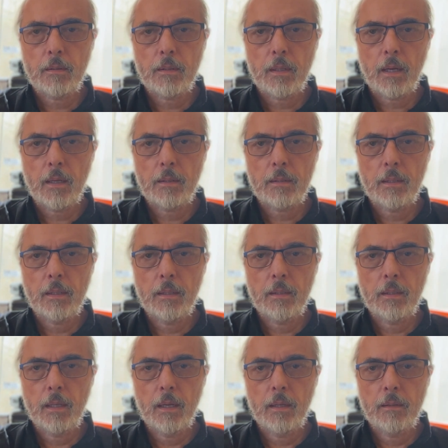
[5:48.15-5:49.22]

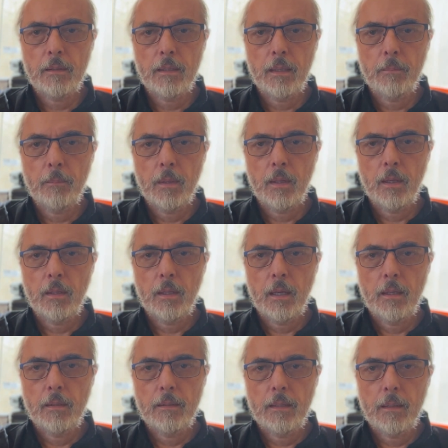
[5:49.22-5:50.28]
Gate
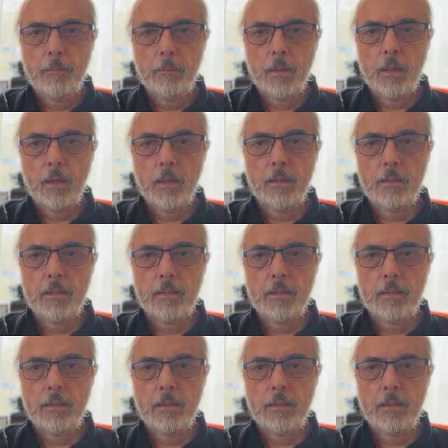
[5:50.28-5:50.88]
para